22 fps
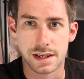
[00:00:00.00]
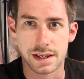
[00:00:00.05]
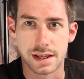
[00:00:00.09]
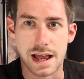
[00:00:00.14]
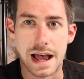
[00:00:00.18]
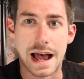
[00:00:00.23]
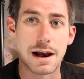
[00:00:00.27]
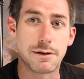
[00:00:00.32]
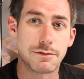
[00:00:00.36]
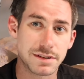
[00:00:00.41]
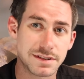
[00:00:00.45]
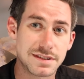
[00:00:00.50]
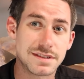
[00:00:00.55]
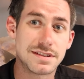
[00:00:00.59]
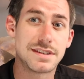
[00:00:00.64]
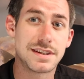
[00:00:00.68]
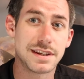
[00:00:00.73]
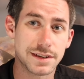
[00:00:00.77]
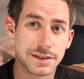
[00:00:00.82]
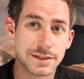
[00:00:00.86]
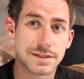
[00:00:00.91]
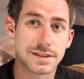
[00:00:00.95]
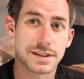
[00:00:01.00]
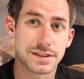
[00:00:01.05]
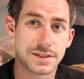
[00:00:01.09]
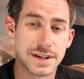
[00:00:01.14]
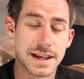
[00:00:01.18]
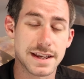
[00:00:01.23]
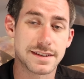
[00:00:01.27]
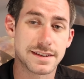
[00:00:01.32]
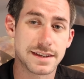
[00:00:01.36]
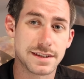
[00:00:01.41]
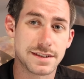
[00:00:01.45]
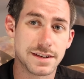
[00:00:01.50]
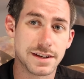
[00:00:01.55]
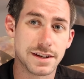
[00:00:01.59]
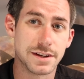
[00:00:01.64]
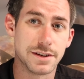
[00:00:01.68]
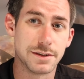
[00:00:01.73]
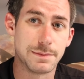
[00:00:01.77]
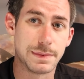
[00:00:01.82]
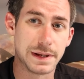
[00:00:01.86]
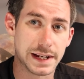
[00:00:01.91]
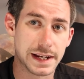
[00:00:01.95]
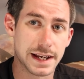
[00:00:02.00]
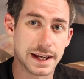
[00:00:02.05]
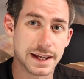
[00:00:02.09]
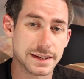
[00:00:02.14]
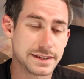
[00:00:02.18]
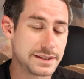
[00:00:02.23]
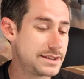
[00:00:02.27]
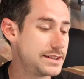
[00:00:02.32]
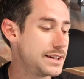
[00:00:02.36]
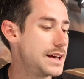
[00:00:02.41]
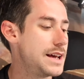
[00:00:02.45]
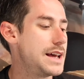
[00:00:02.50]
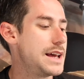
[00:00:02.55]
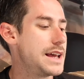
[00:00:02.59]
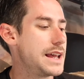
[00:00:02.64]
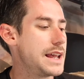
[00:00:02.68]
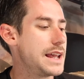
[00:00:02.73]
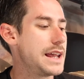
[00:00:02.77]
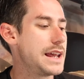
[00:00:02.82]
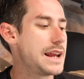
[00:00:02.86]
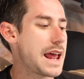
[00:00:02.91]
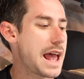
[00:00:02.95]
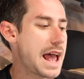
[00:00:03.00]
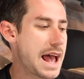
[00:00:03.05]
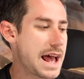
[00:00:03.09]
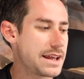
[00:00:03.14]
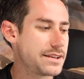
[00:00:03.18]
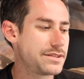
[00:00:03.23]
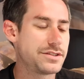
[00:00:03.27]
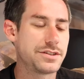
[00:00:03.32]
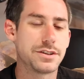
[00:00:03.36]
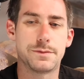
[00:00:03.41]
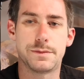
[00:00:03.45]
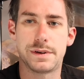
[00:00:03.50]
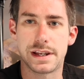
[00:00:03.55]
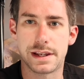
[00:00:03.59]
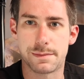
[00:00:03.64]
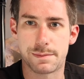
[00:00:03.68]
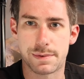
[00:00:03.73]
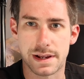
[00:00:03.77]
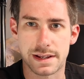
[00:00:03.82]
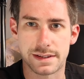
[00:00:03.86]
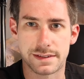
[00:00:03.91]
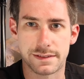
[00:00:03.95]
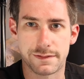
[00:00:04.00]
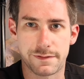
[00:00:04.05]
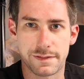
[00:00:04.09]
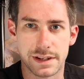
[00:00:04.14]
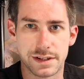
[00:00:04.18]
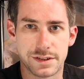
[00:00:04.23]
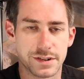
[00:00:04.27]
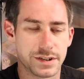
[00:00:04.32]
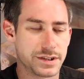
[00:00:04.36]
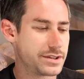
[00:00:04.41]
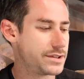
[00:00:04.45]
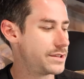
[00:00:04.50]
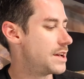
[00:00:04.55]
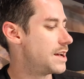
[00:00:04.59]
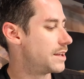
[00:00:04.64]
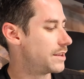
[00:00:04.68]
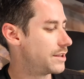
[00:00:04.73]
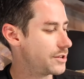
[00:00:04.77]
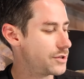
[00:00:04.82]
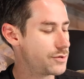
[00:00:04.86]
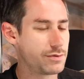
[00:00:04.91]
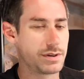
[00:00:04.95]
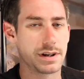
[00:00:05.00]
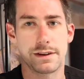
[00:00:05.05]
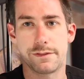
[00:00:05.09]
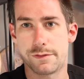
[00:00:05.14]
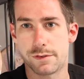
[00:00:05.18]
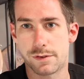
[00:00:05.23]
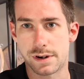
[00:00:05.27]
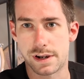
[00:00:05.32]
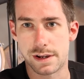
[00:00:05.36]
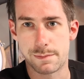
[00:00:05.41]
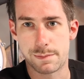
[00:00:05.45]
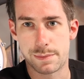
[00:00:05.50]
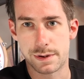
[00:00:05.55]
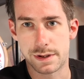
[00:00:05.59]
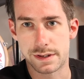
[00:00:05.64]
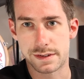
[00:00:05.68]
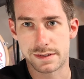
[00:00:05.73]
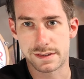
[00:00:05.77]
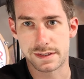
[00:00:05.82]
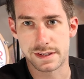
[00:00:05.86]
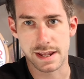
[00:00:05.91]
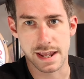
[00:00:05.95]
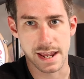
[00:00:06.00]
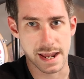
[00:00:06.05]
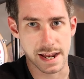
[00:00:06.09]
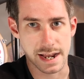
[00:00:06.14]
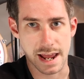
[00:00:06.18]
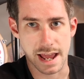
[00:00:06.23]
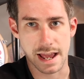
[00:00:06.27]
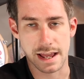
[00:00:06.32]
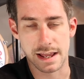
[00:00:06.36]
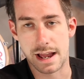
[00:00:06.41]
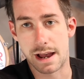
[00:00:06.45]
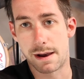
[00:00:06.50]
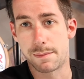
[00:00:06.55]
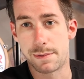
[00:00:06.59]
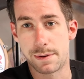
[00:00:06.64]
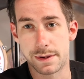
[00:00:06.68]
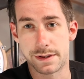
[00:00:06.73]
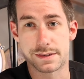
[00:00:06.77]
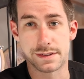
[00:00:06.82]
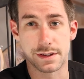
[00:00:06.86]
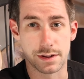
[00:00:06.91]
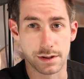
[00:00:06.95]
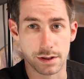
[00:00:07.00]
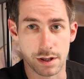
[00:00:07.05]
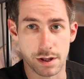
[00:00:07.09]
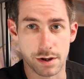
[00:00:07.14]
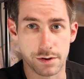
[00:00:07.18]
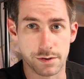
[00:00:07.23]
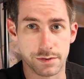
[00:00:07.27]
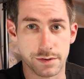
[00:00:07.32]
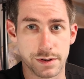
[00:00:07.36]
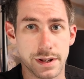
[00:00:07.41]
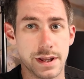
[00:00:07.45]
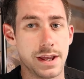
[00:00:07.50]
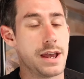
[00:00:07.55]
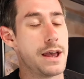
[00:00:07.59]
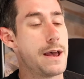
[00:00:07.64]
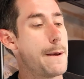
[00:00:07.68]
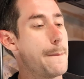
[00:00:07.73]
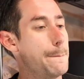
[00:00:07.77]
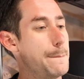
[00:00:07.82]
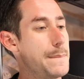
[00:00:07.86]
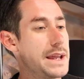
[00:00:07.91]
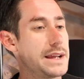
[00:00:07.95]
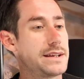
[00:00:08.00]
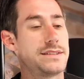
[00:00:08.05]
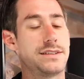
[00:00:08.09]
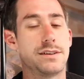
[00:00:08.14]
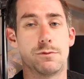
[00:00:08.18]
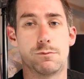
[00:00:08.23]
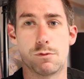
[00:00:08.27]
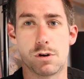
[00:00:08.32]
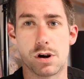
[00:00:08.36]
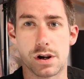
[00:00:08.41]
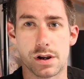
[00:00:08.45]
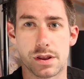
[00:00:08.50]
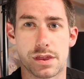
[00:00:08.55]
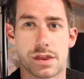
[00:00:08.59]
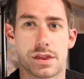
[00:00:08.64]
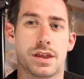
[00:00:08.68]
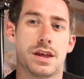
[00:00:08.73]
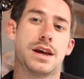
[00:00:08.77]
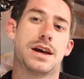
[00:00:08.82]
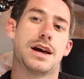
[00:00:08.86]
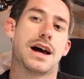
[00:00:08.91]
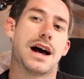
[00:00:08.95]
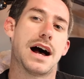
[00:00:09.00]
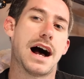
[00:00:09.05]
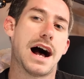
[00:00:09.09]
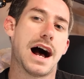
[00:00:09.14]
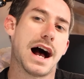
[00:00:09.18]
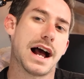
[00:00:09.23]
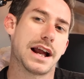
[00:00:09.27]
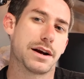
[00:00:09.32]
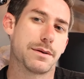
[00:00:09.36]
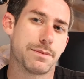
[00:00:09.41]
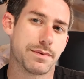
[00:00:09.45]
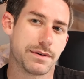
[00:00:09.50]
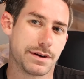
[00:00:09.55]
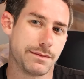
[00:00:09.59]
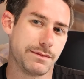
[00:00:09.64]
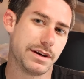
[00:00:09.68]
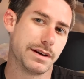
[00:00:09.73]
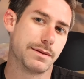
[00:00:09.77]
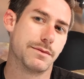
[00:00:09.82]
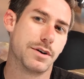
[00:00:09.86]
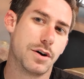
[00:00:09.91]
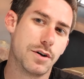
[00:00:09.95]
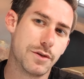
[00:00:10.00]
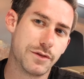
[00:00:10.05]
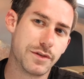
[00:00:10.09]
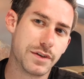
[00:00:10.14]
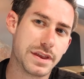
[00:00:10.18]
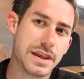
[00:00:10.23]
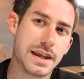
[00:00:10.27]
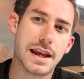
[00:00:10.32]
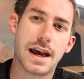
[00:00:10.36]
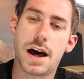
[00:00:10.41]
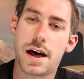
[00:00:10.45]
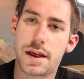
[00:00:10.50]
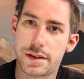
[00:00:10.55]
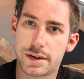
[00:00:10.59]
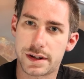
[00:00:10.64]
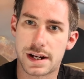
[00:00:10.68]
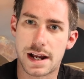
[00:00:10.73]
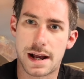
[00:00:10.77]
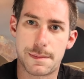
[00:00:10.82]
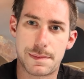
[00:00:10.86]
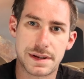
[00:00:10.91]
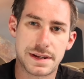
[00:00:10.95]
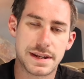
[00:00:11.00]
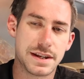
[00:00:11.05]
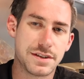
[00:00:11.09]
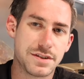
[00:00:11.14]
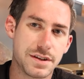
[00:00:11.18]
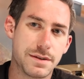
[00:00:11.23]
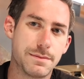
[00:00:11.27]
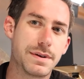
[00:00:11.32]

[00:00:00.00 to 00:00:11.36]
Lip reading: I would still suggest it to you because it has so many impressive features. The 24 inputs and outputs alone makes it worth a higher premium over the other competition.